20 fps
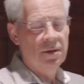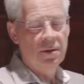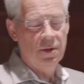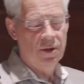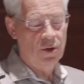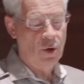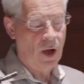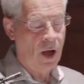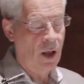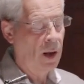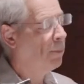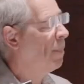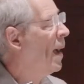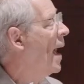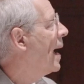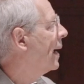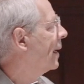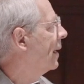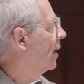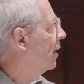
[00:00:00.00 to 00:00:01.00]
to
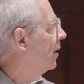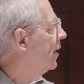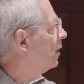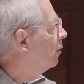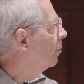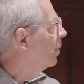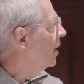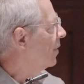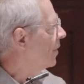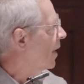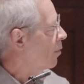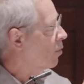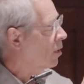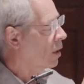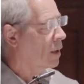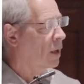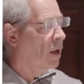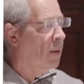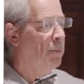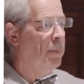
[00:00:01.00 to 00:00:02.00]
unpack it a little bit, they were
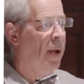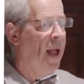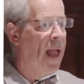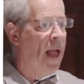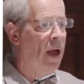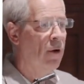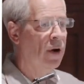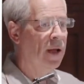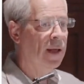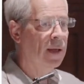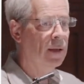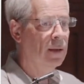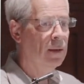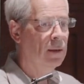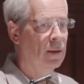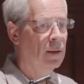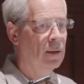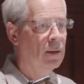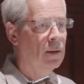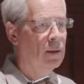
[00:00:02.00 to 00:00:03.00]
comparing,